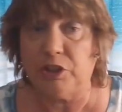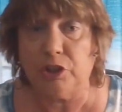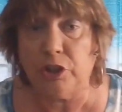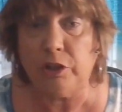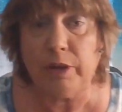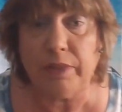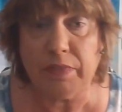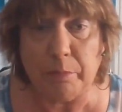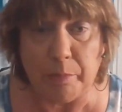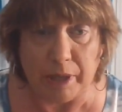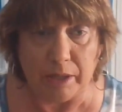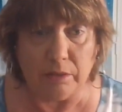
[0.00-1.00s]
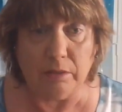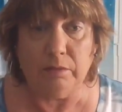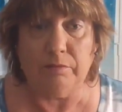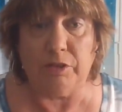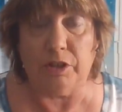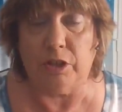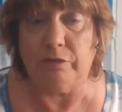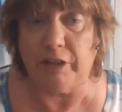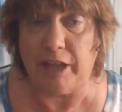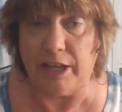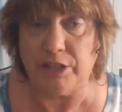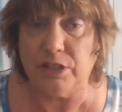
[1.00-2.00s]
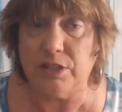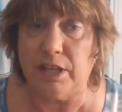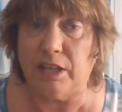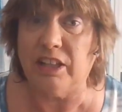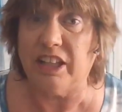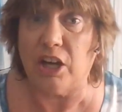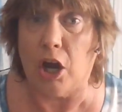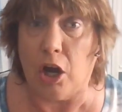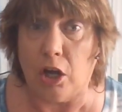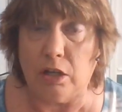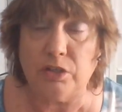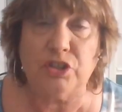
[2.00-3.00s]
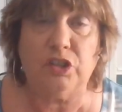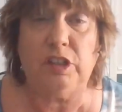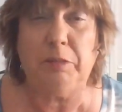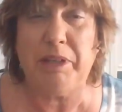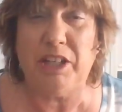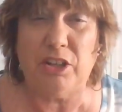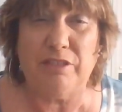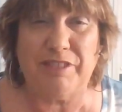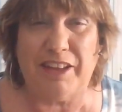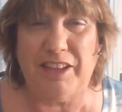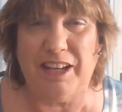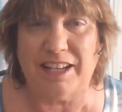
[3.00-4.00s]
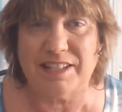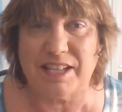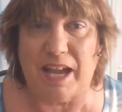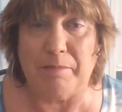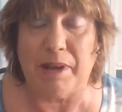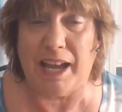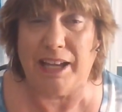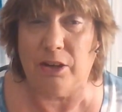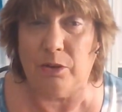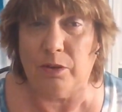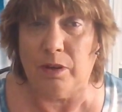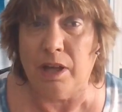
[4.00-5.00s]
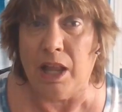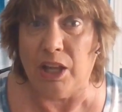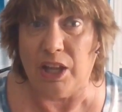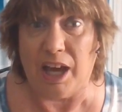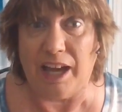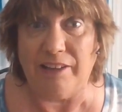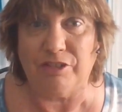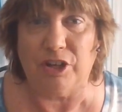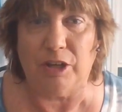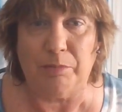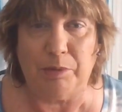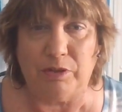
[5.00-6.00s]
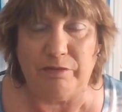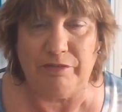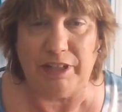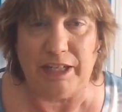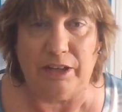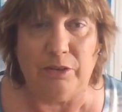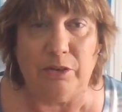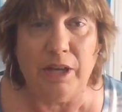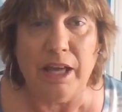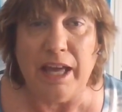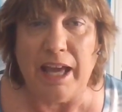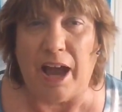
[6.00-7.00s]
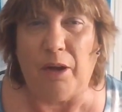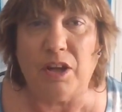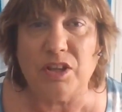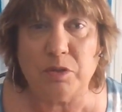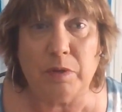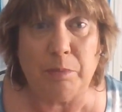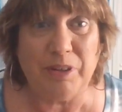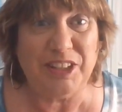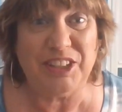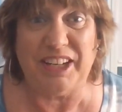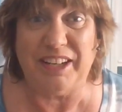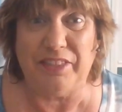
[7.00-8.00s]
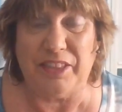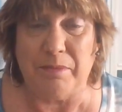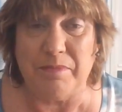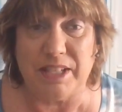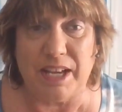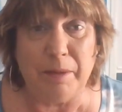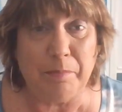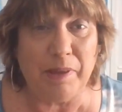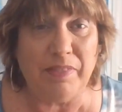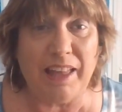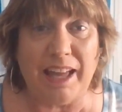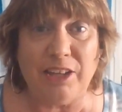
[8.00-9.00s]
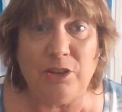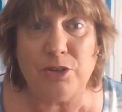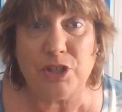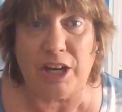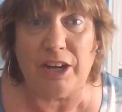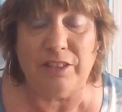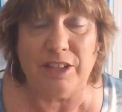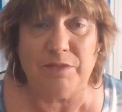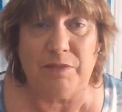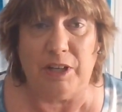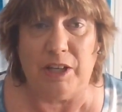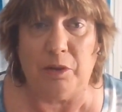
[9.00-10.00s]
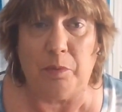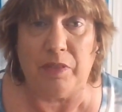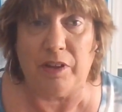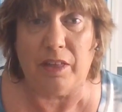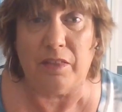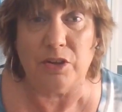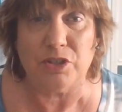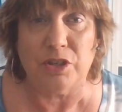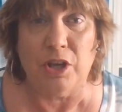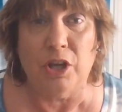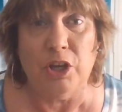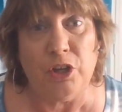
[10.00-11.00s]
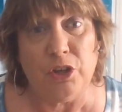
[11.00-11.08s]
be sure you hit the bell for notifications and click all so you'll be notified the next time I go live or upload a video. I also would appreciate a thumbs up and that you share this video with others